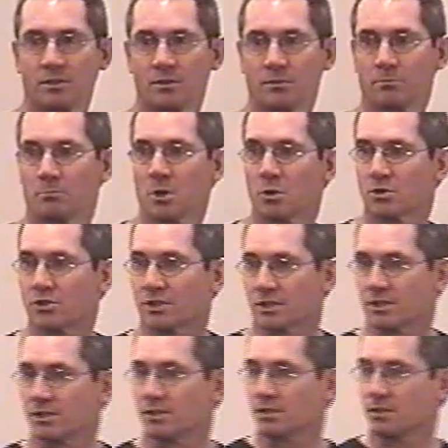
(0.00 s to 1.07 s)

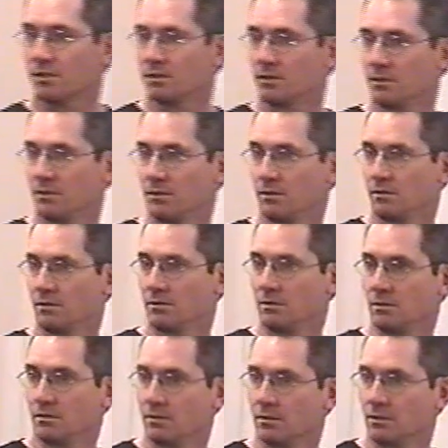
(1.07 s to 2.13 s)
Moses.
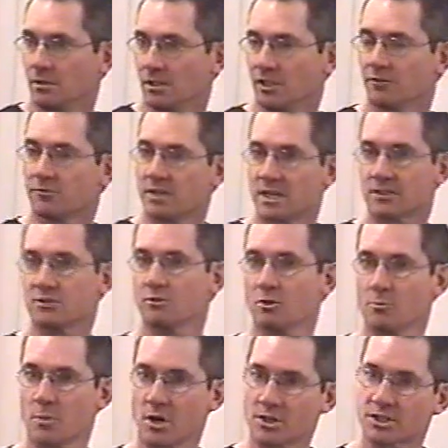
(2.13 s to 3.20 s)
In fact, you know,
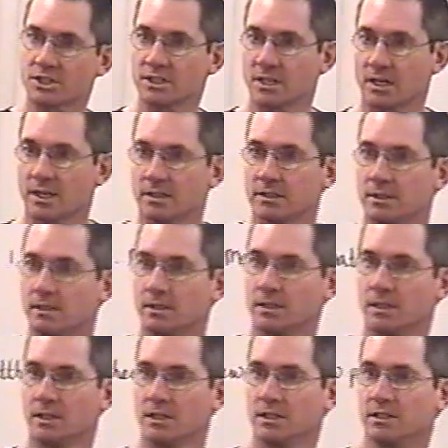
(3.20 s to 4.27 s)
Marcion
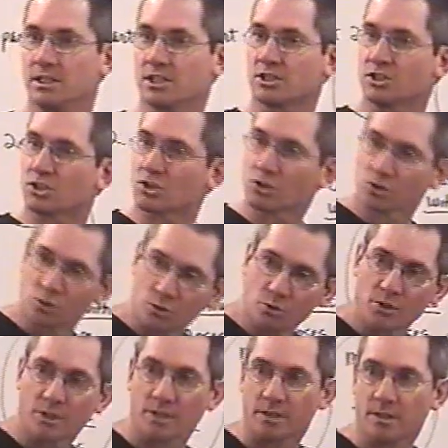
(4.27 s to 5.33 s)

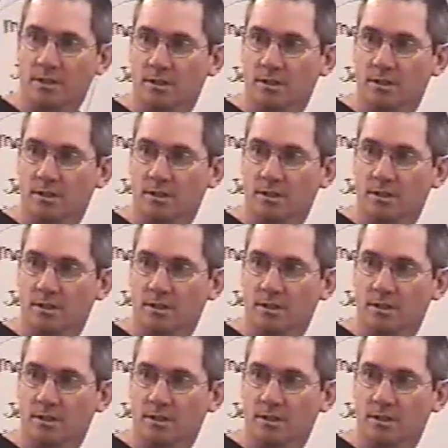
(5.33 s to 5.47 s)
excluded